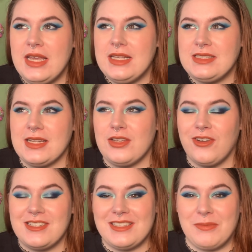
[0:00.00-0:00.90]
Sydney
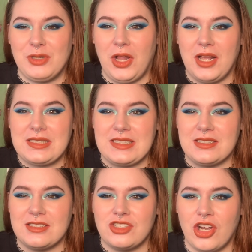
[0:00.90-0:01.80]
Grace lip
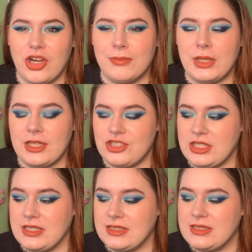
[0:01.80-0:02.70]
glosses, Tarte
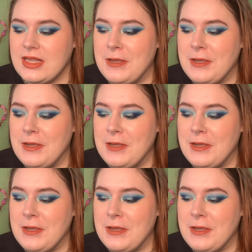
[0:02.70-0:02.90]
blushes,